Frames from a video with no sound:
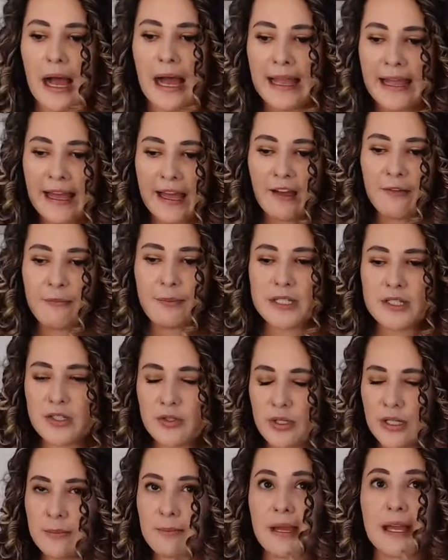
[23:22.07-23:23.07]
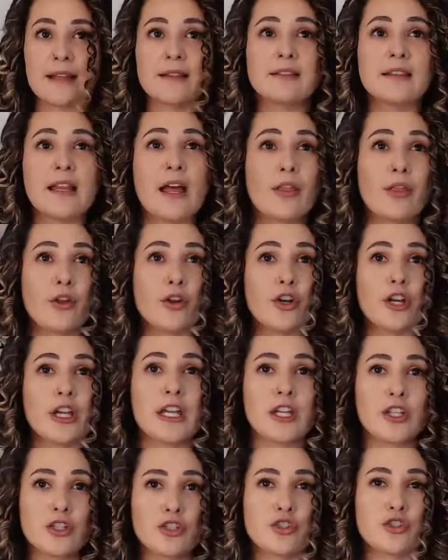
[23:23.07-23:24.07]
I have been doing my
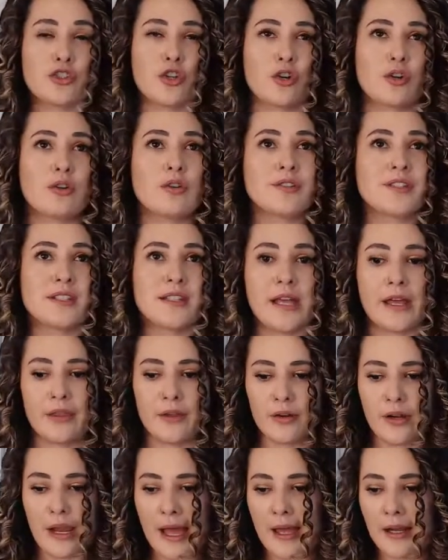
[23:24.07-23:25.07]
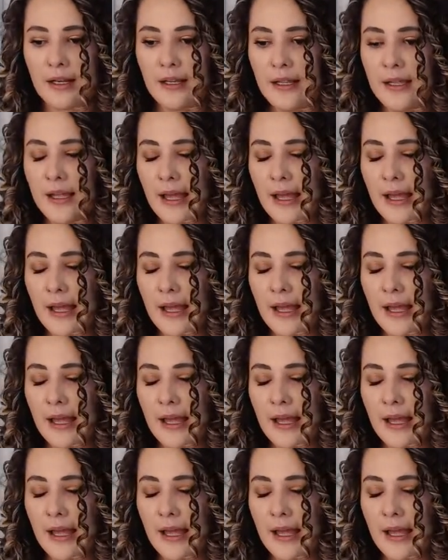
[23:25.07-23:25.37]
leather-ish journals, leatherette,